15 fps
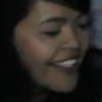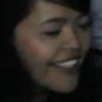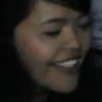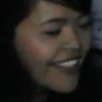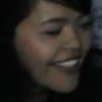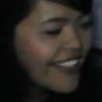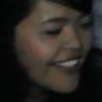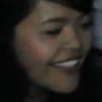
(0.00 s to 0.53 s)

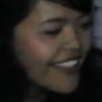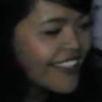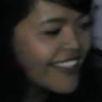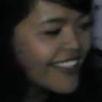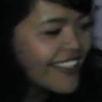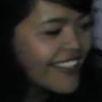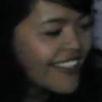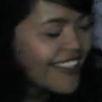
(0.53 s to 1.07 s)

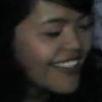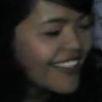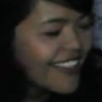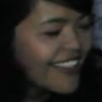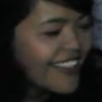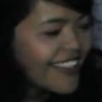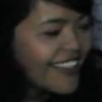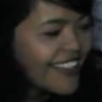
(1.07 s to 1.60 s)

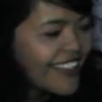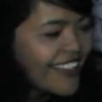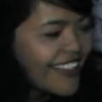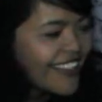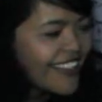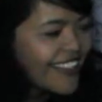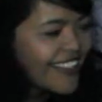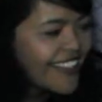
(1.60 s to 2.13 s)

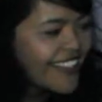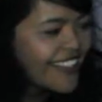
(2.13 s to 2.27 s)
No words are spoken by the person on screen.